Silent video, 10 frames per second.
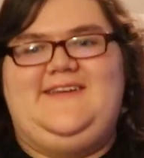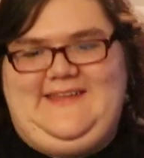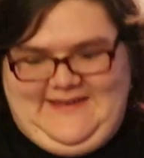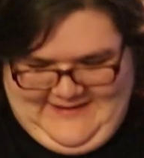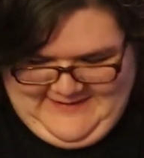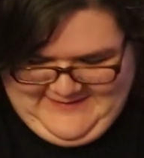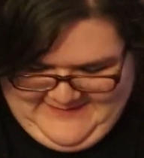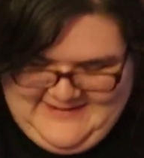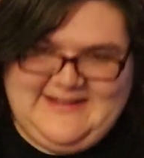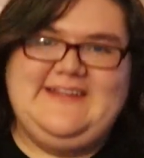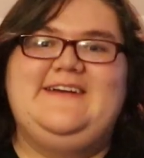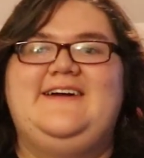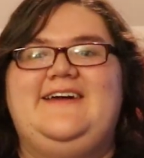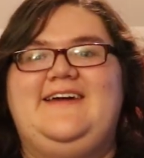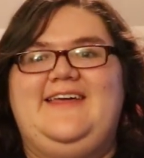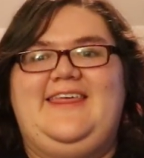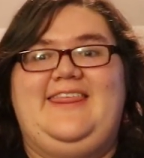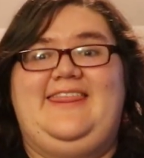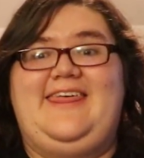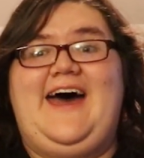Yo.
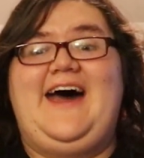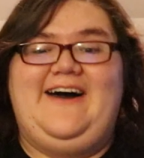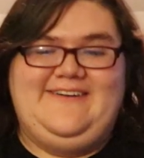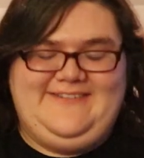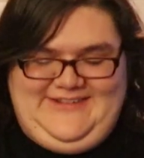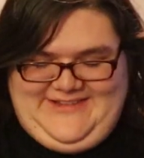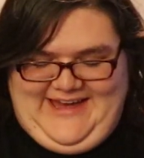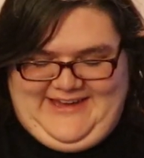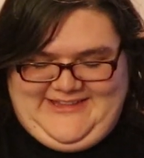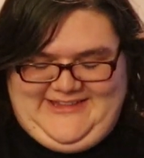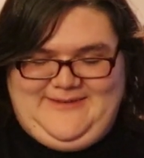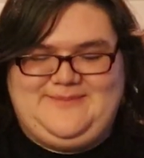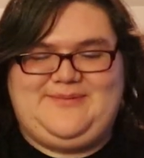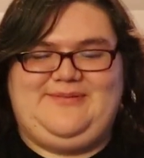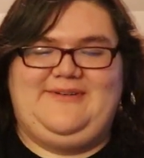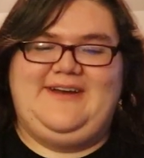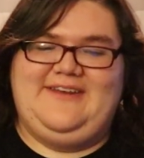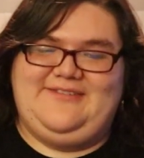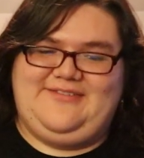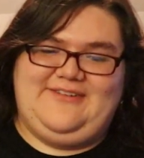That was actually pretty
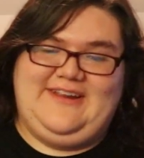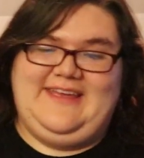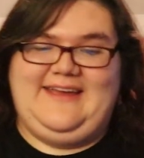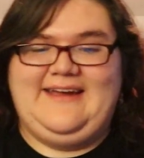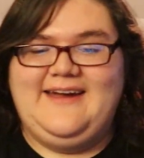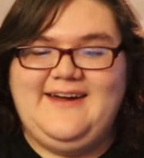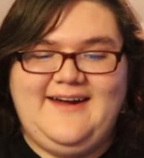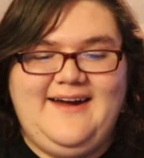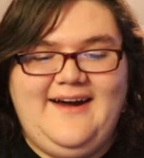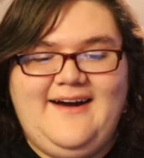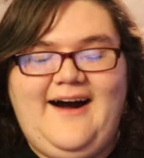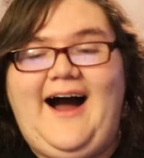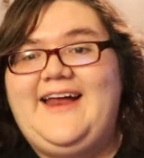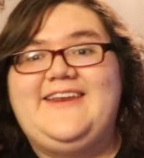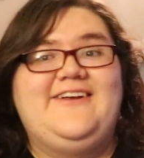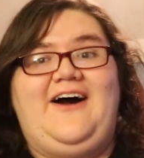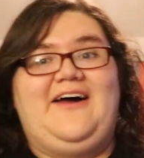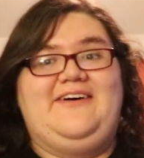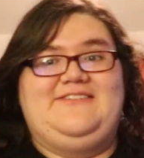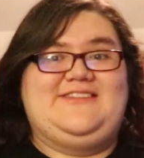freaking... I didn't know how
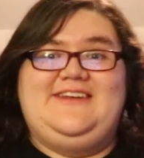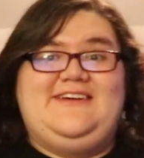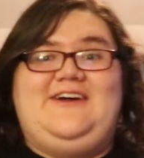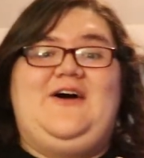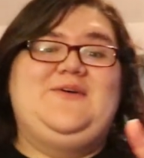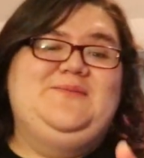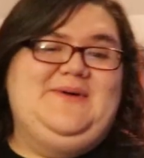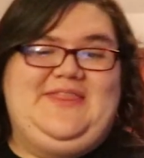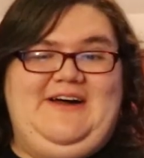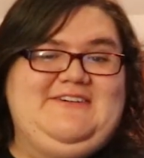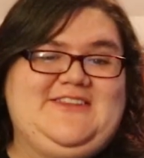that was gonna go, but that